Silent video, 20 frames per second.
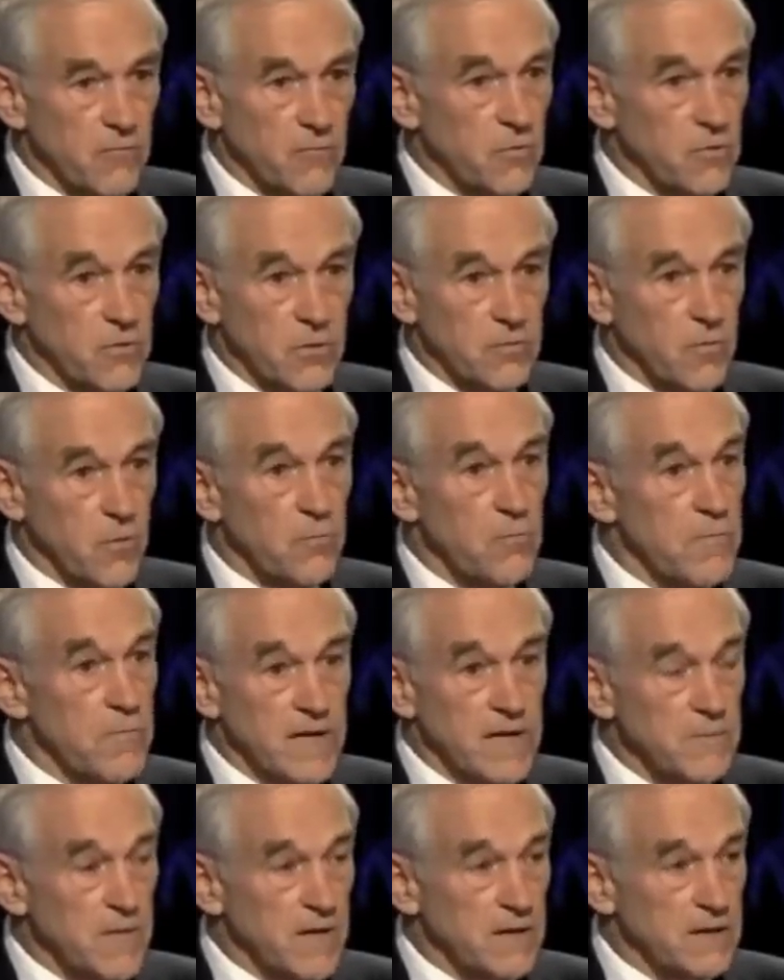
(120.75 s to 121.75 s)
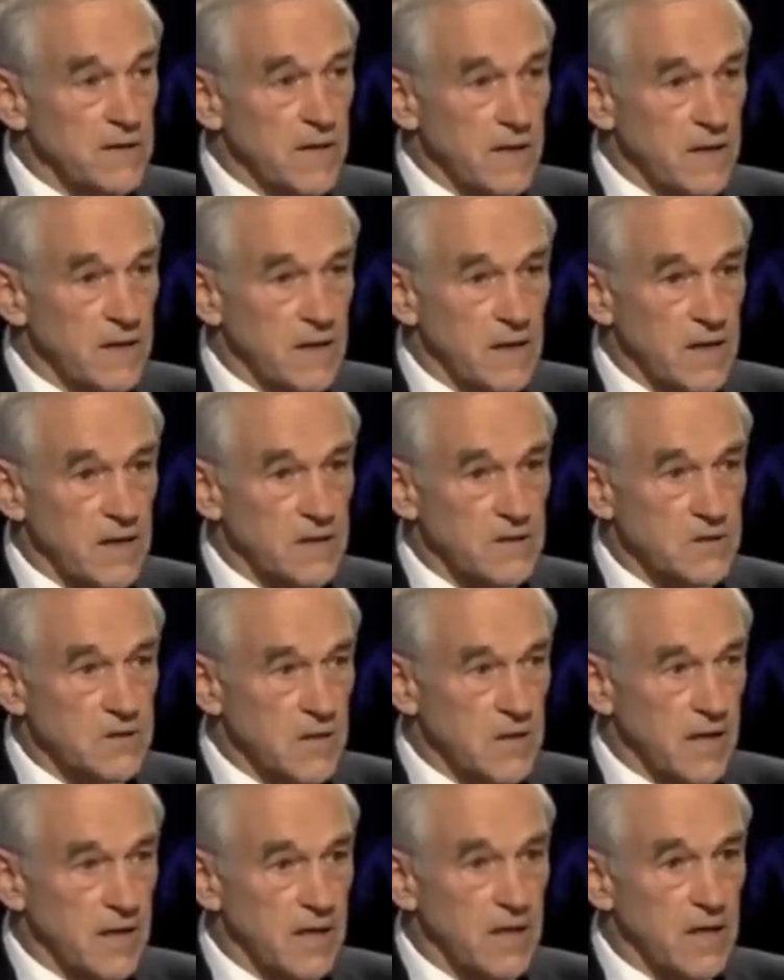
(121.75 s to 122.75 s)
for many, many
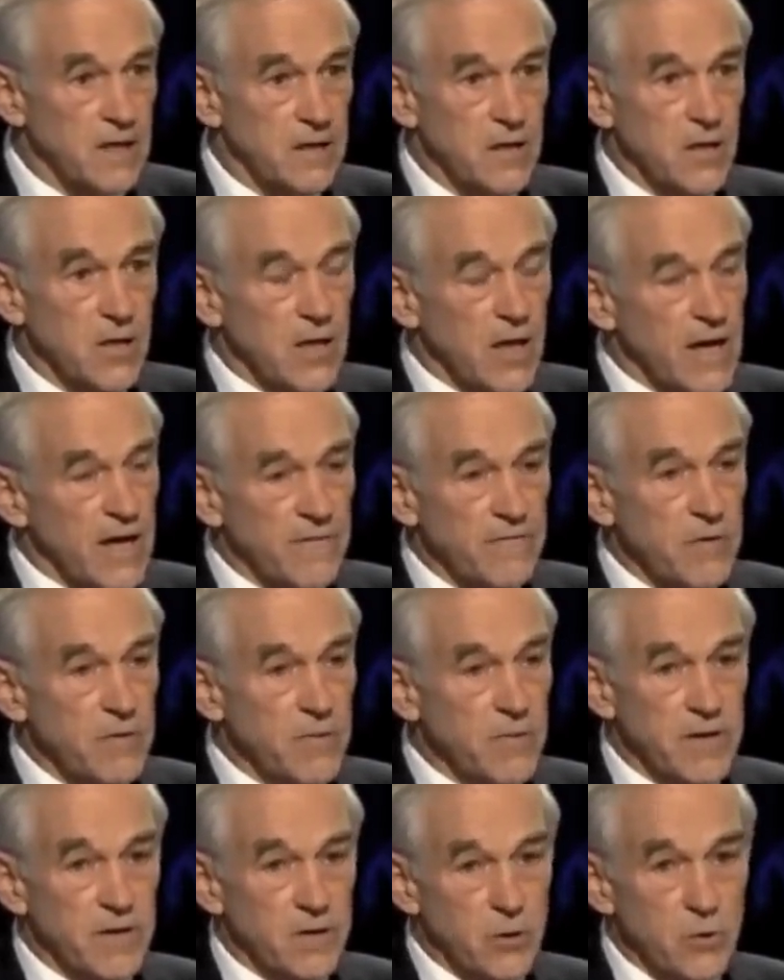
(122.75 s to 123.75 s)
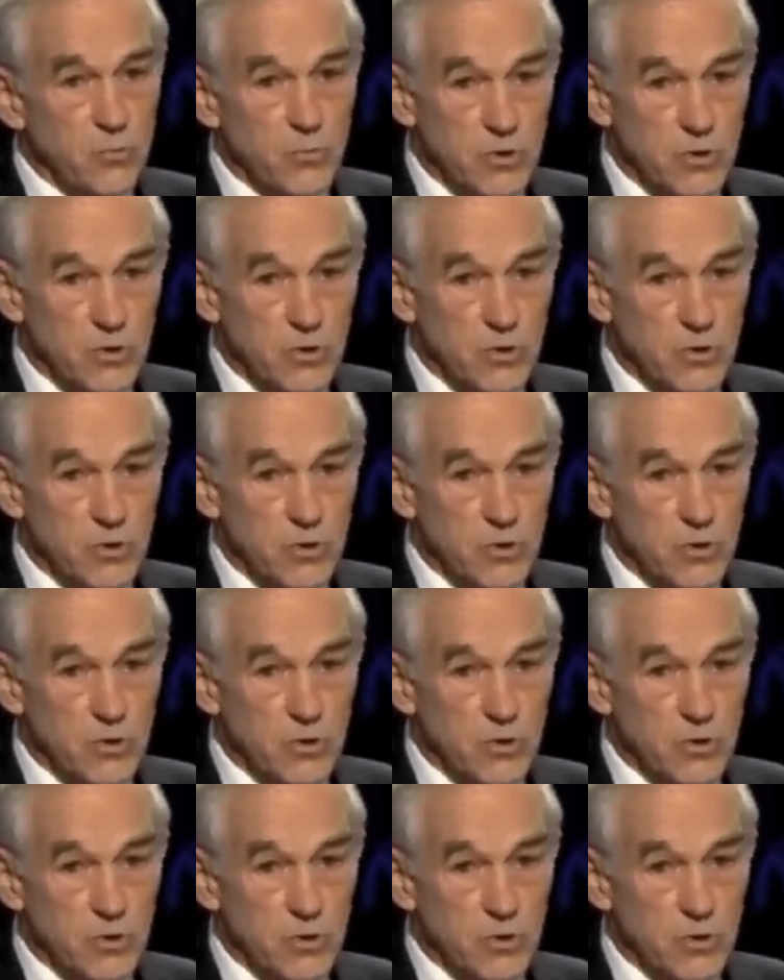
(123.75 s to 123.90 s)
decades. And everybody